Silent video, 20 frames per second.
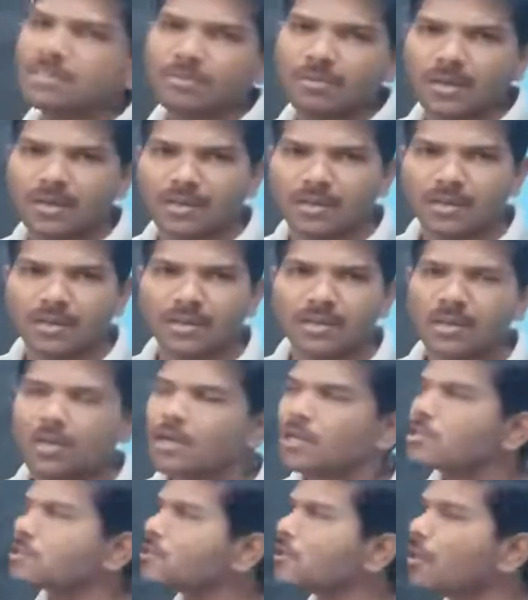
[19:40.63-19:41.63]
were there.
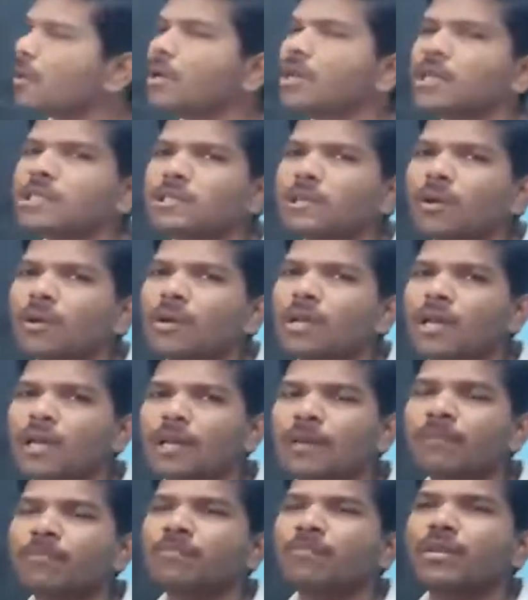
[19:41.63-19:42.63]

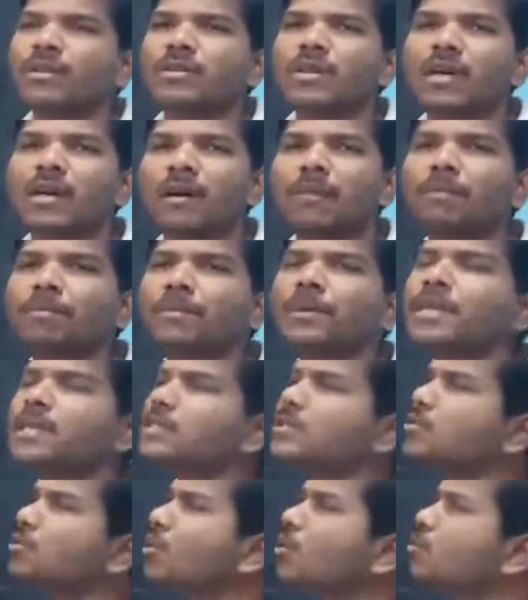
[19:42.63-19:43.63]
Slowly, the
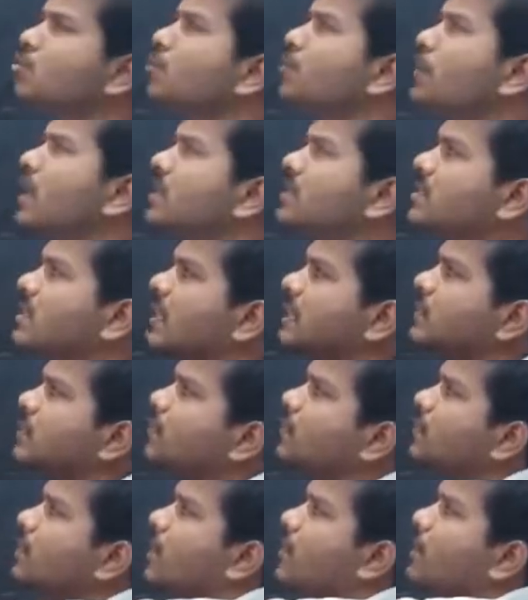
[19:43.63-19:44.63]
companies, those who purchase
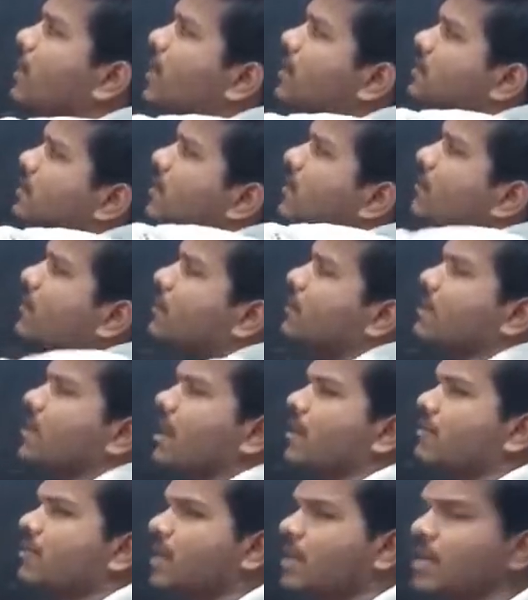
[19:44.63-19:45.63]
capacitor from the
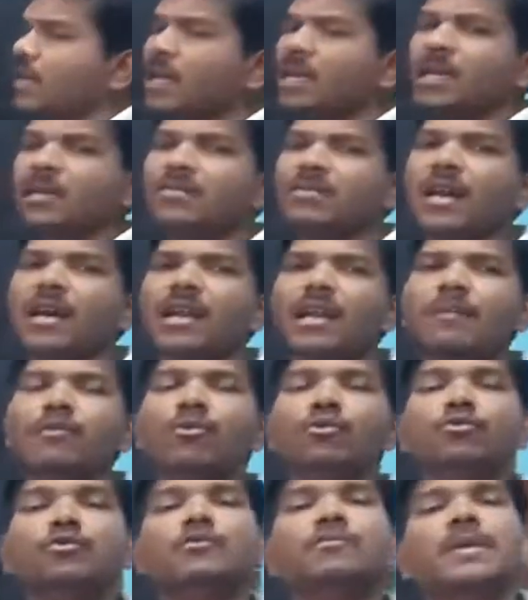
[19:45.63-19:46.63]
Ravi, they are
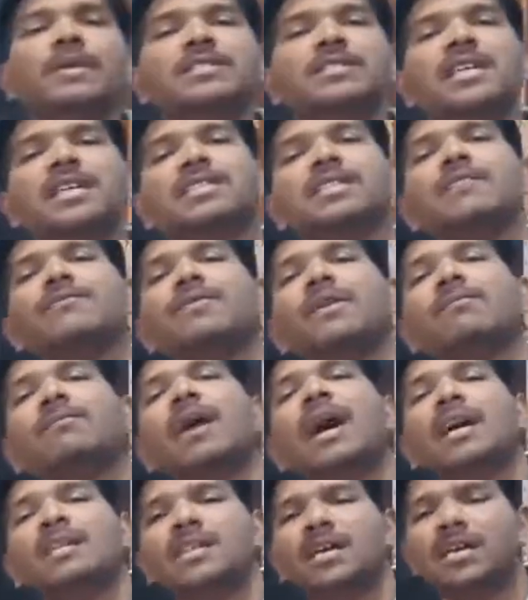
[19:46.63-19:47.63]
able to purchase it from
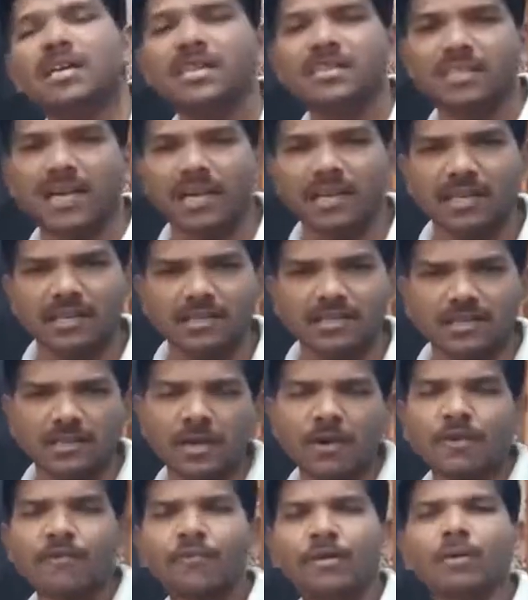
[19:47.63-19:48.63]
other designers,
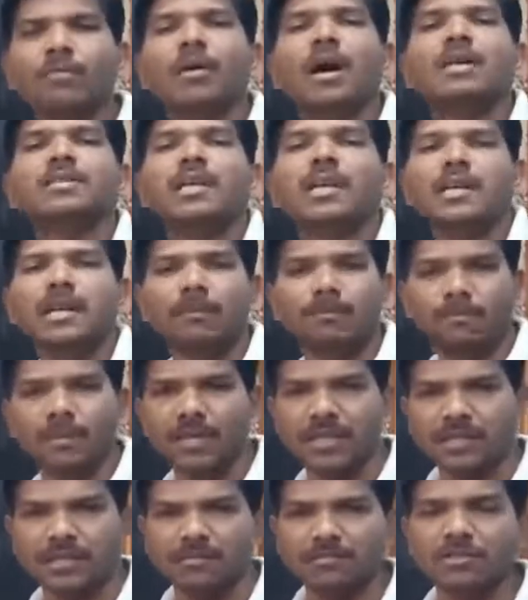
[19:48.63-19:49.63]
from other
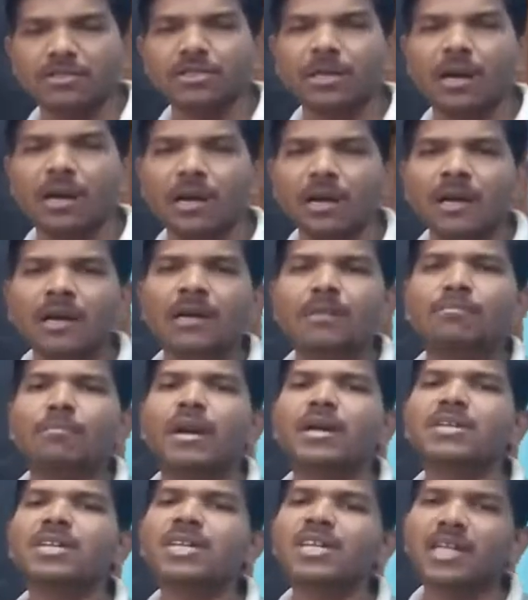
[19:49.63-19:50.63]
companies, which are
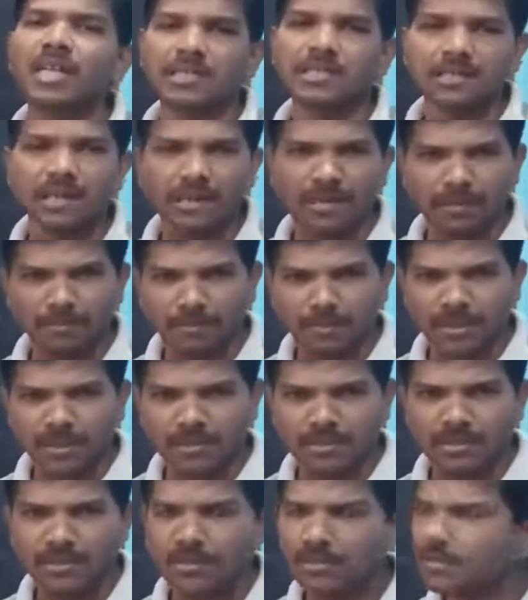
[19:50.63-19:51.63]
multinational
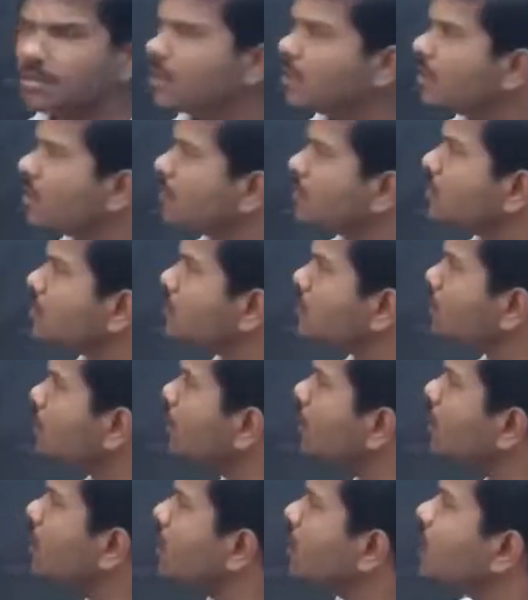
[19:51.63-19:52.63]
companies. So
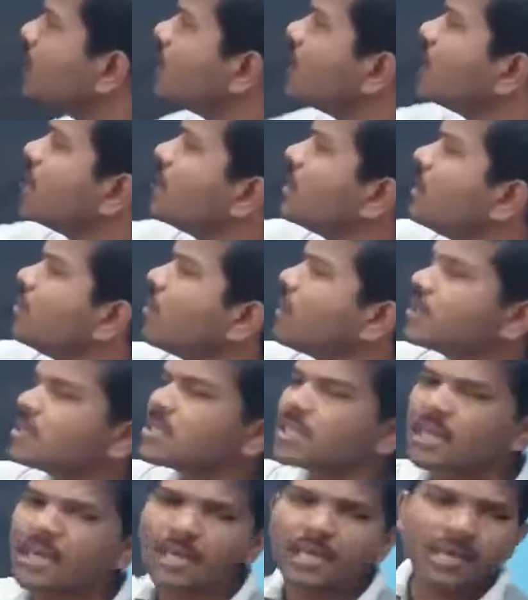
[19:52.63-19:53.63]
slowly, he was
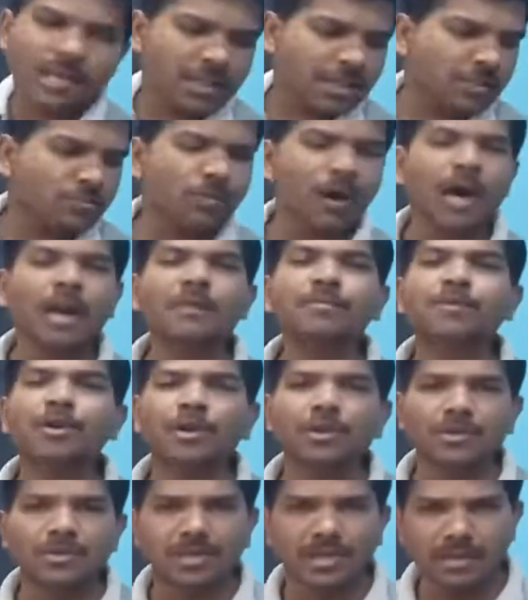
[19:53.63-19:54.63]
a small
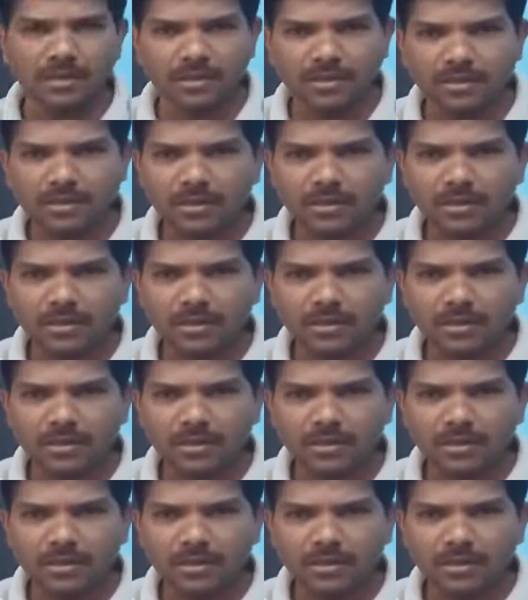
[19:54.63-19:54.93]
producer.